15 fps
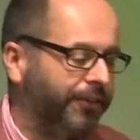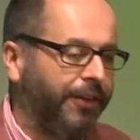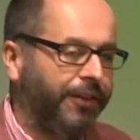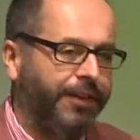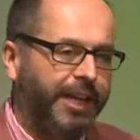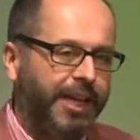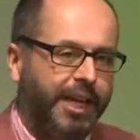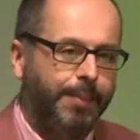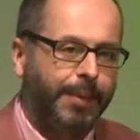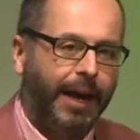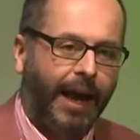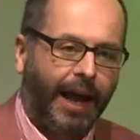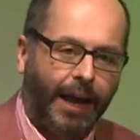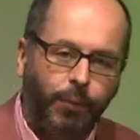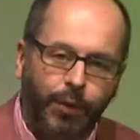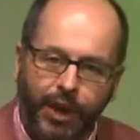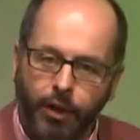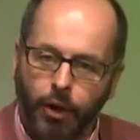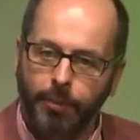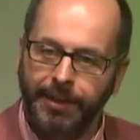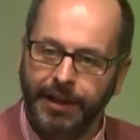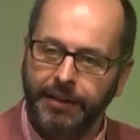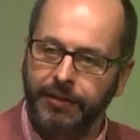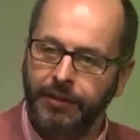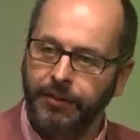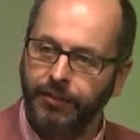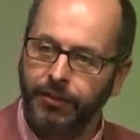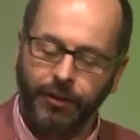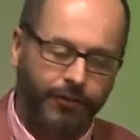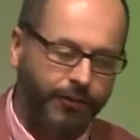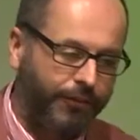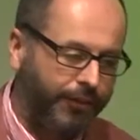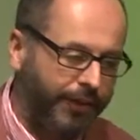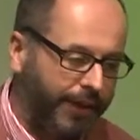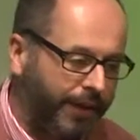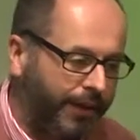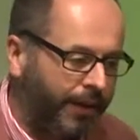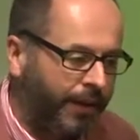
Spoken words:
and thinking about how we accommodate uncertainty,